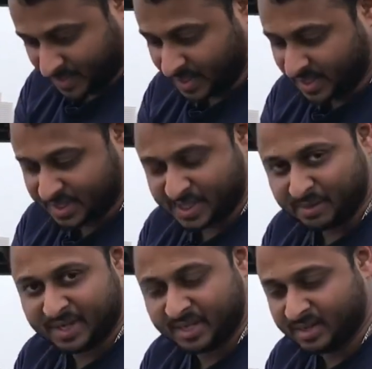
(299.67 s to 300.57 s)
and it's
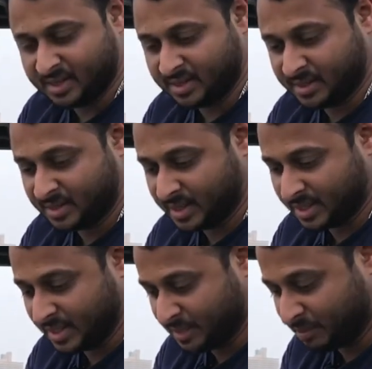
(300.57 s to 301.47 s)
coming in a
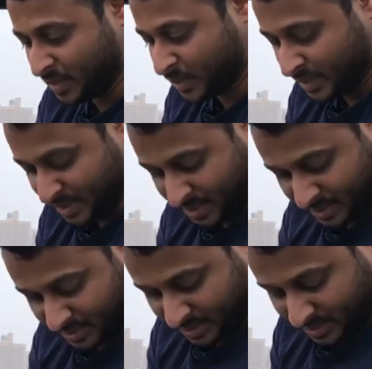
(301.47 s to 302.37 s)
great pouch.
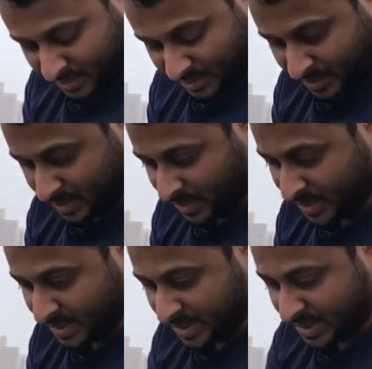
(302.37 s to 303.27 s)

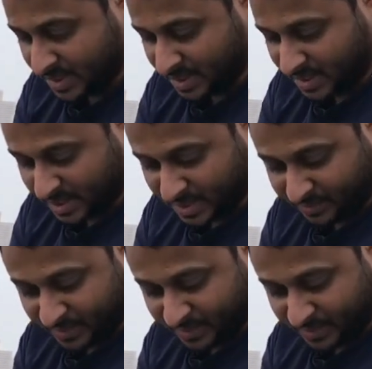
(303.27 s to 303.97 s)
And just take the